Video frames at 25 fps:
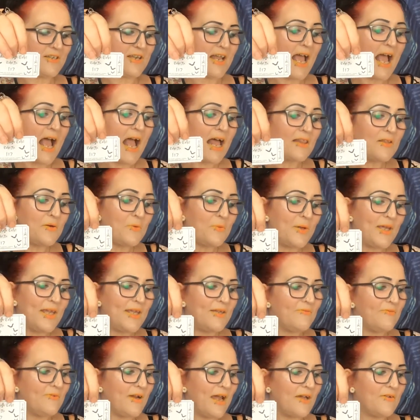on our
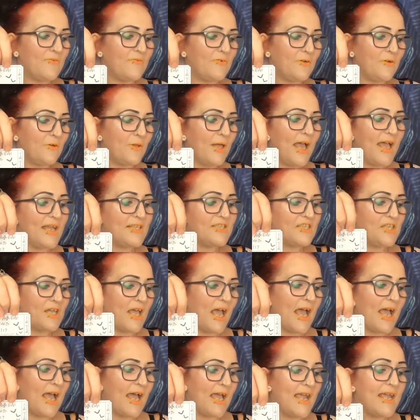Halloween raffle, head to
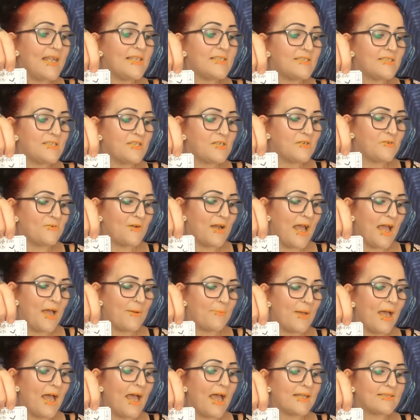our
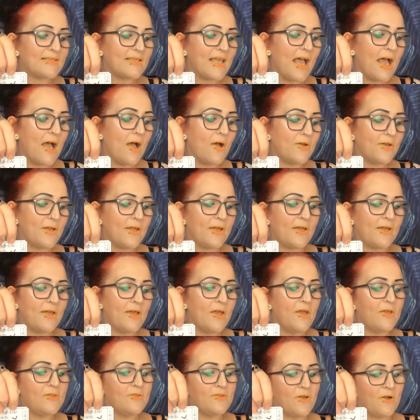Instagram at
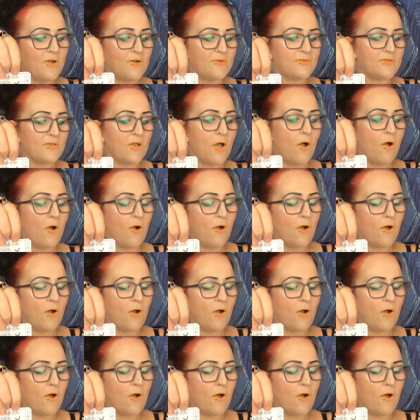hannah.horror,